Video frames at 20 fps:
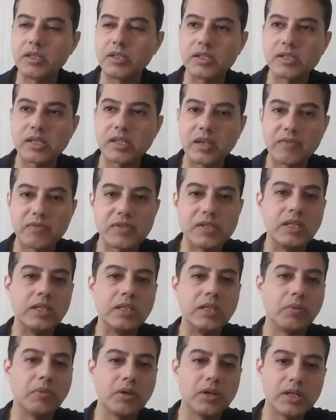safety,
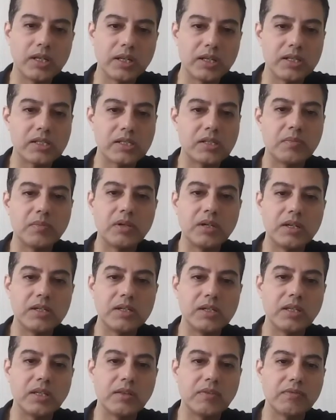the political
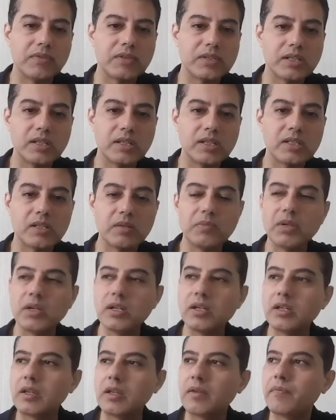stability, the fiscal
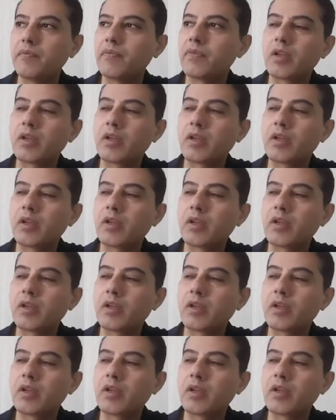stability,